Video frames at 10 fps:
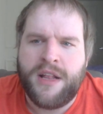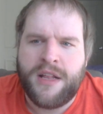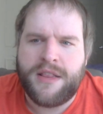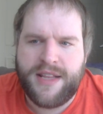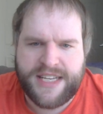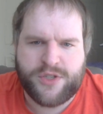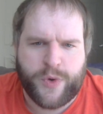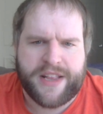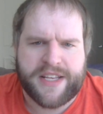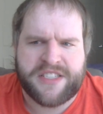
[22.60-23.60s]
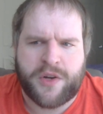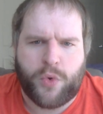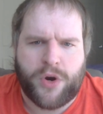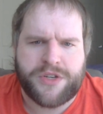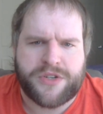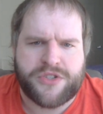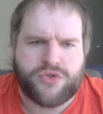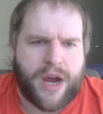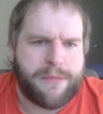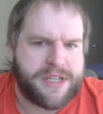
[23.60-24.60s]
Less realistic works are
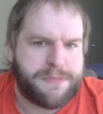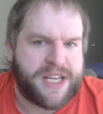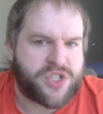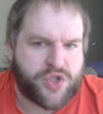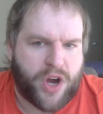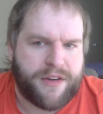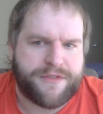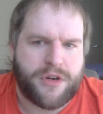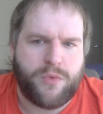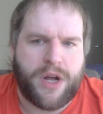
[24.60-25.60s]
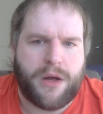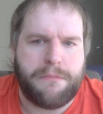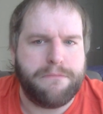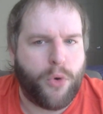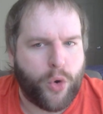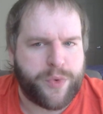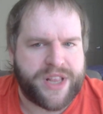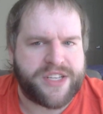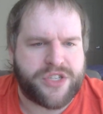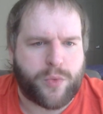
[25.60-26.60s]
described as being softer, while more
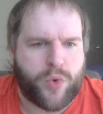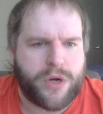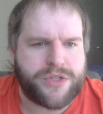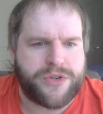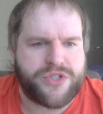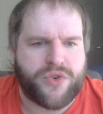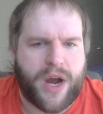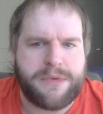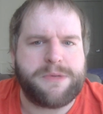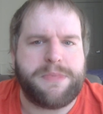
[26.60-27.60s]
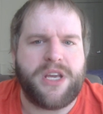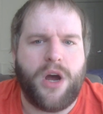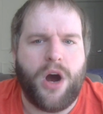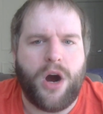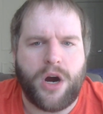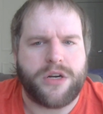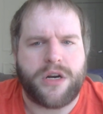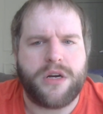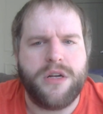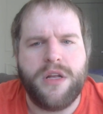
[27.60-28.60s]
realistic works are described as being
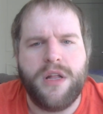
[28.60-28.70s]
harder.